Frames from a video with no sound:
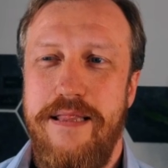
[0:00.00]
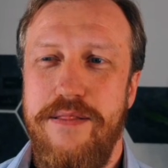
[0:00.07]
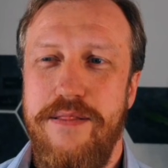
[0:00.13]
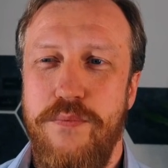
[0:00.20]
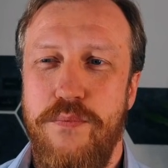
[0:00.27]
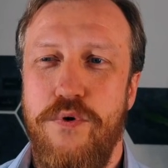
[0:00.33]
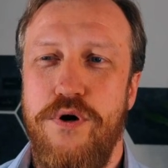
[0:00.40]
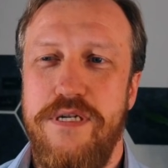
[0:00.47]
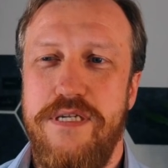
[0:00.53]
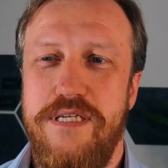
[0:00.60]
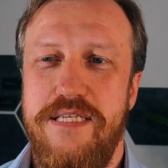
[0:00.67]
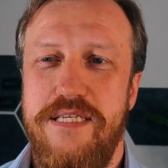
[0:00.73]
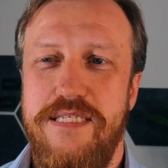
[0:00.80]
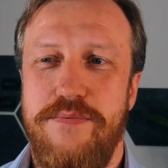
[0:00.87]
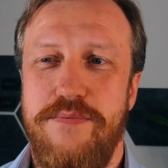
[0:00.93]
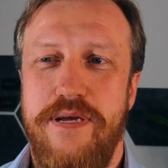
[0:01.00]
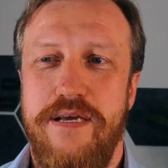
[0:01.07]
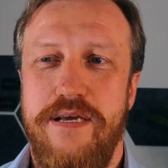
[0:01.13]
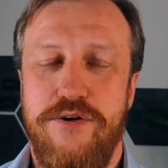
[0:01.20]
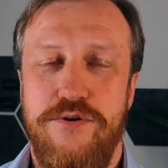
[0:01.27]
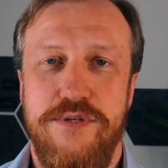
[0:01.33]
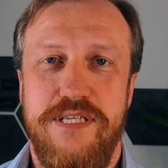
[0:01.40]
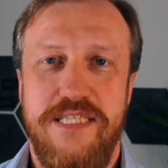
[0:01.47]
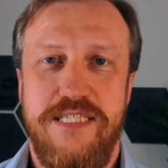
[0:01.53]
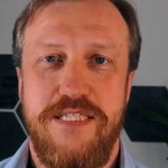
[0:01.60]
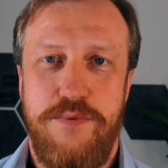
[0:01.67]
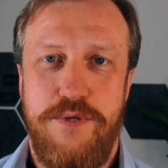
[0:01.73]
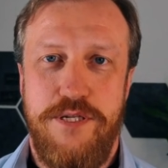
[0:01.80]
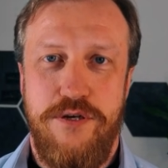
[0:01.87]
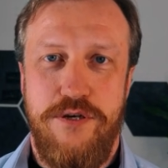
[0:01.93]
what the
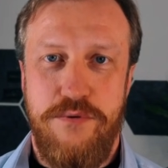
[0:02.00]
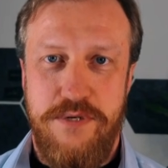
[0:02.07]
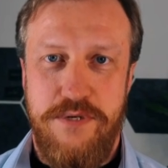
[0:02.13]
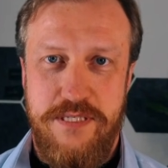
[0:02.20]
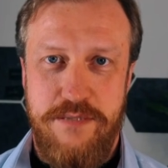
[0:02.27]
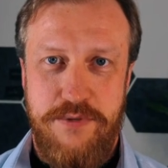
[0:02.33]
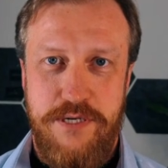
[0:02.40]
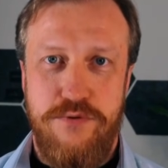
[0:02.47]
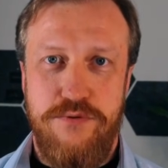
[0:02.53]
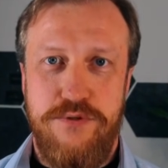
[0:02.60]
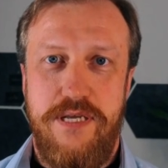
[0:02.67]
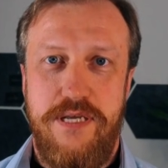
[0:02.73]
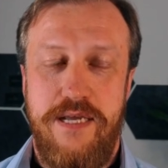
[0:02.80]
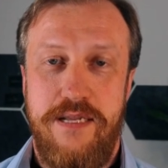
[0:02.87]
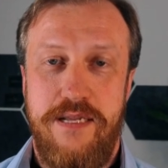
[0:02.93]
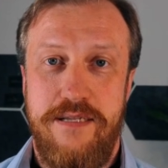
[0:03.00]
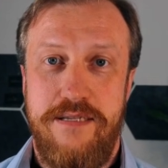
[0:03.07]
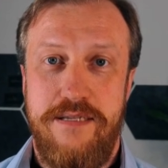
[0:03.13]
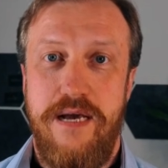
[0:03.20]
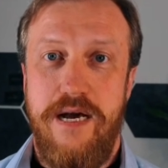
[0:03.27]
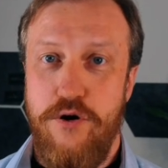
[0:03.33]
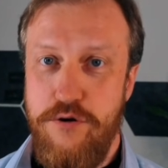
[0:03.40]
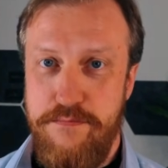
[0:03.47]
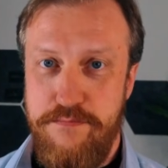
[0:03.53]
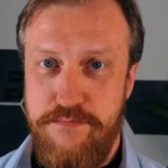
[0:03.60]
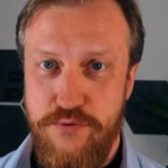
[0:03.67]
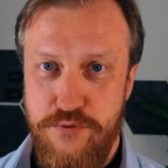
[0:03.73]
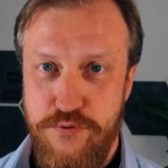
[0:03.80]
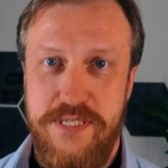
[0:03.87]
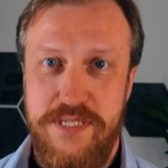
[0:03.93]
context window is about and how
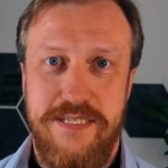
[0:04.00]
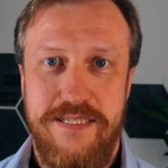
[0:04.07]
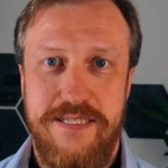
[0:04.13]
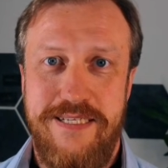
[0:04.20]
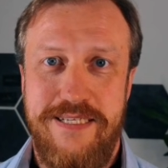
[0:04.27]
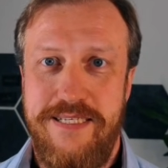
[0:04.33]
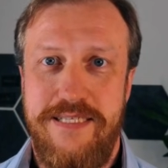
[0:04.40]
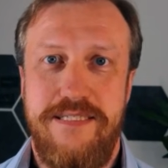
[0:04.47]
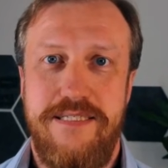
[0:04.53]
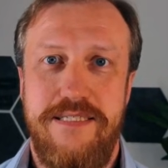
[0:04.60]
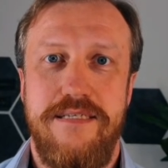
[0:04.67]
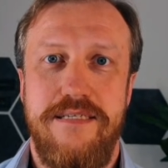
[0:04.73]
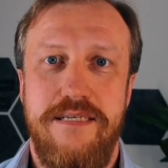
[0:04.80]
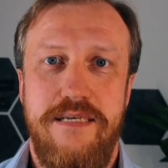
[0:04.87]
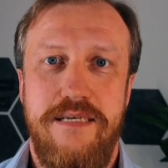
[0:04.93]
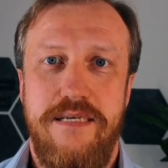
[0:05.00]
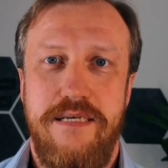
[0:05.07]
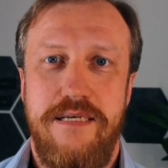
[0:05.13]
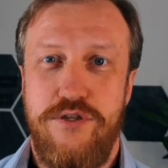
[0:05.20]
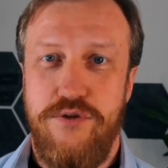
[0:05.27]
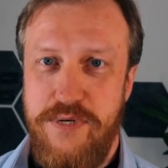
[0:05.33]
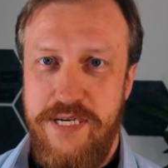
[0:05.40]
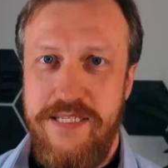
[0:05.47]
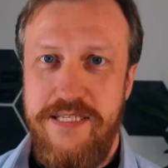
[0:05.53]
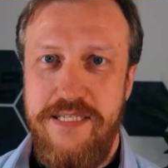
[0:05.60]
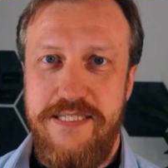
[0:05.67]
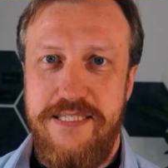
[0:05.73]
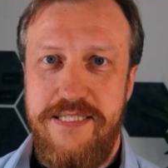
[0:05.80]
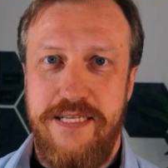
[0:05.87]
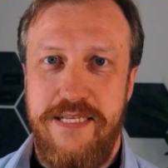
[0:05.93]
important it is to
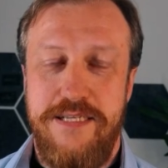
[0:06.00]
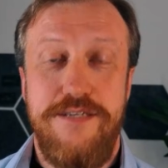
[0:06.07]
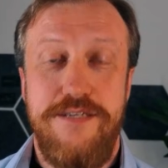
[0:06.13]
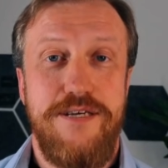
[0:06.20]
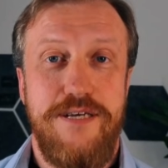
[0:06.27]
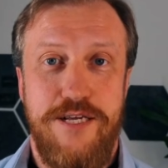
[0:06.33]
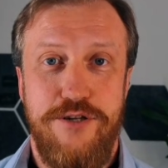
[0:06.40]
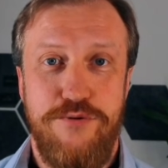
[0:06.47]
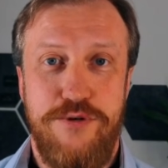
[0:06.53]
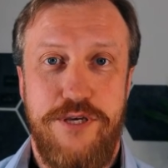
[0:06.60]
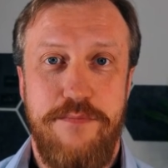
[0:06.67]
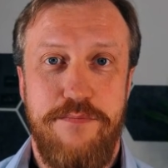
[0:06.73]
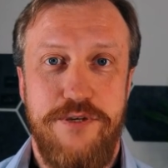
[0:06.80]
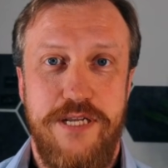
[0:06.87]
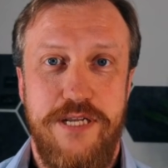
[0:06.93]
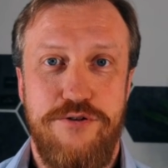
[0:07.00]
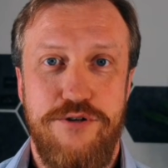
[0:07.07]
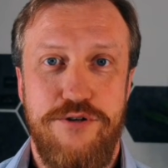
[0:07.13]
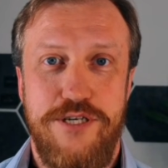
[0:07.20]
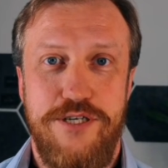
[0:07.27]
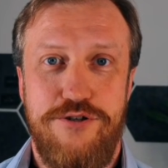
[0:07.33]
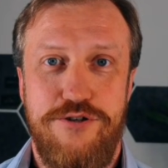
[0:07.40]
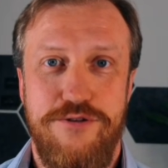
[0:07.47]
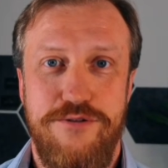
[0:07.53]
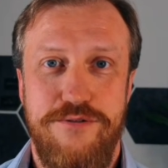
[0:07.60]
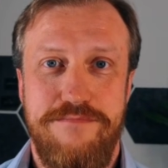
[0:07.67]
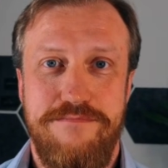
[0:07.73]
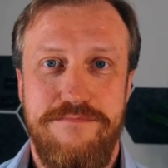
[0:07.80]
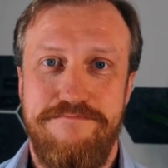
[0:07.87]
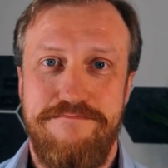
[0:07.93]
understand it and to keep it under
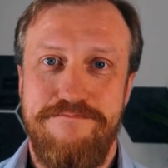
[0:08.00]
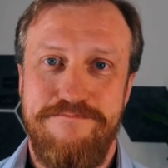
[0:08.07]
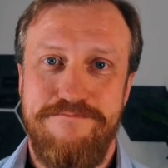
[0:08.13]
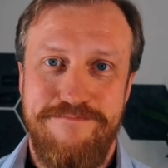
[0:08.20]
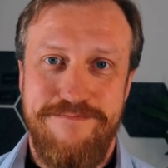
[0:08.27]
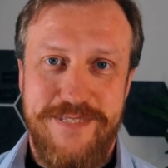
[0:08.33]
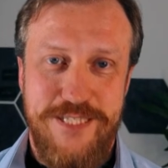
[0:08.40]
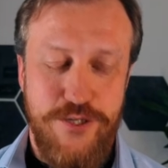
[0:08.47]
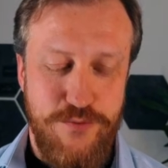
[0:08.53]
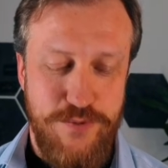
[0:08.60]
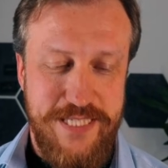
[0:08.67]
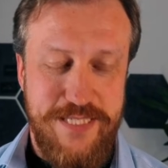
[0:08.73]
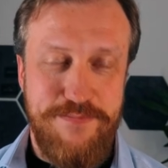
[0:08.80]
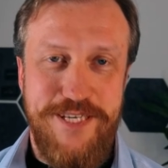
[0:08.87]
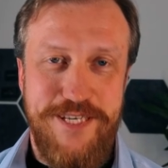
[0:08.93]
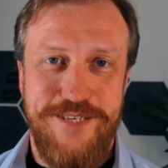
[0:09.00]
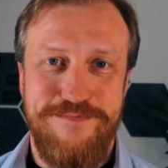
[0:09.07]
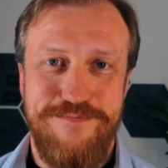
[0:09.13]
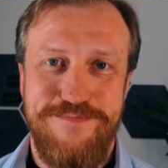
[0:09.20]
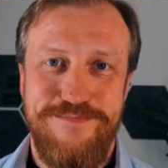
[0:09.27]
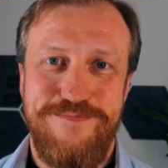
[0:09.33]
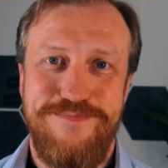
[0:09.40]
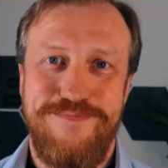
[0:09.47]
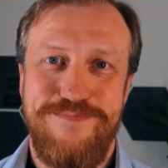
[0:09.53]
control. So let's begin.